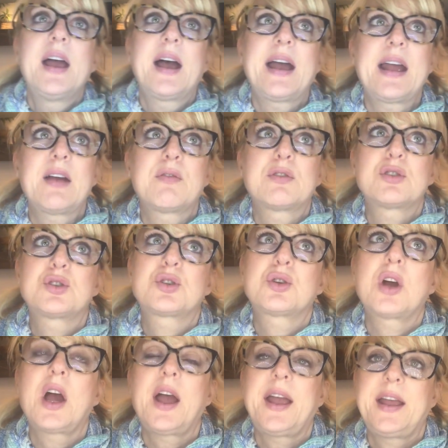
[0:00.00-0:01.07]
I ever
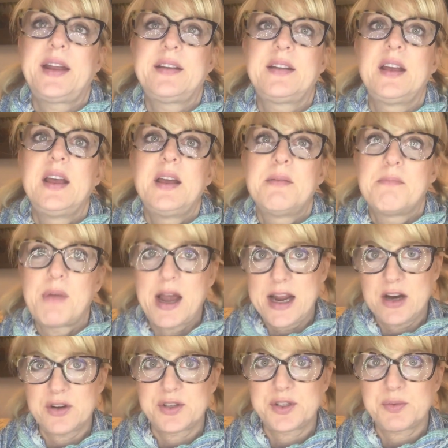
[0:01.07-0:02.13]
tried
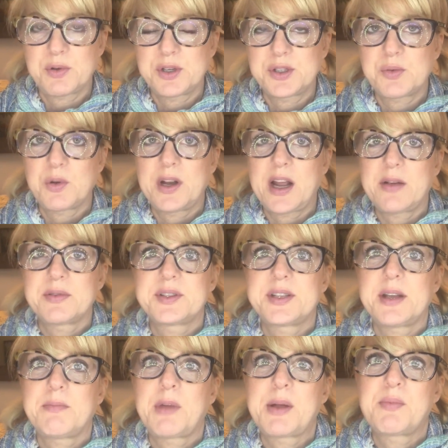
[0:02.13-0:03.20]
Meyer's was when I was
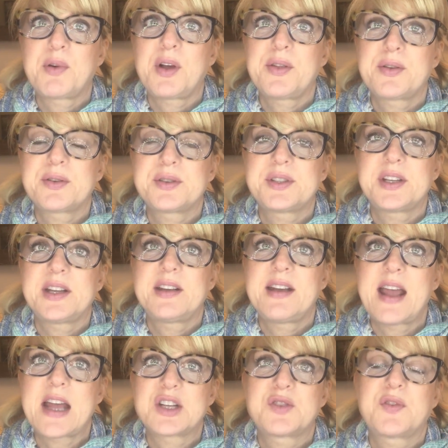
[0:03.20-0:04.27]
at my brother's in
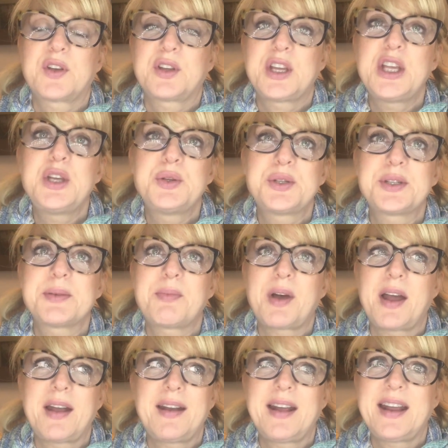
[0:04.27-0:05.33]
Nashville. He used to
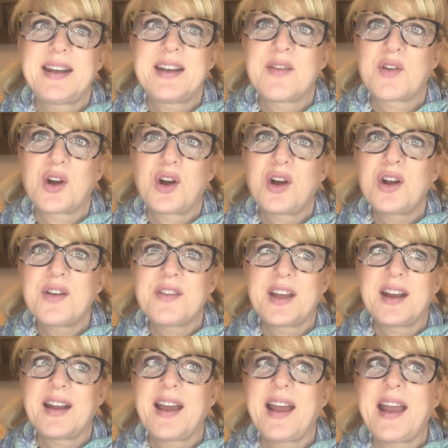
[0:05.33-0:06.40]
buy it, and I had never heard of
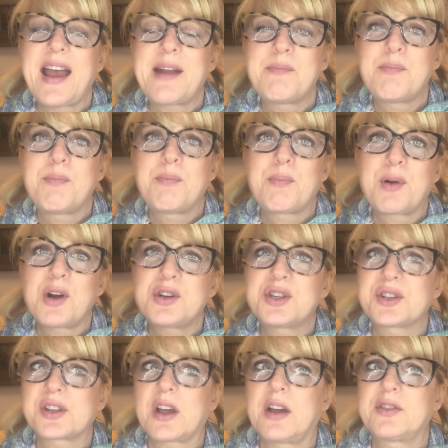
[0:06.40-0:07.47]
it. And I had
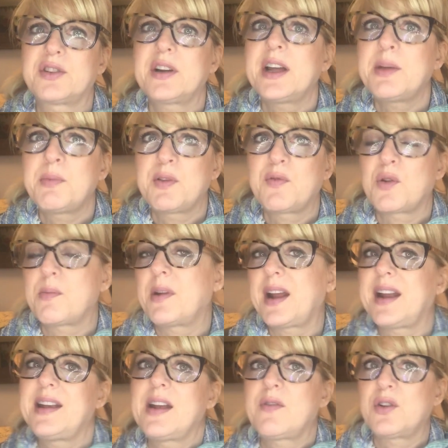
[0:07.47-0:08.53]
purchased Caldrea before, but
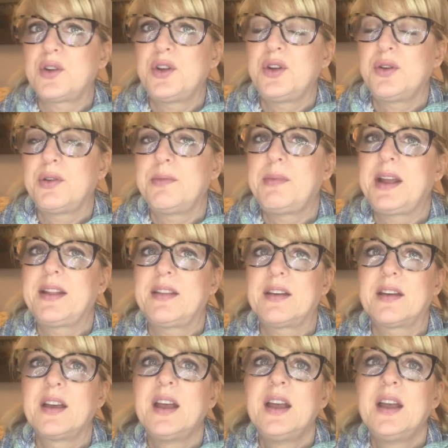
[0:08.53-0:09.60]
I never knew and made the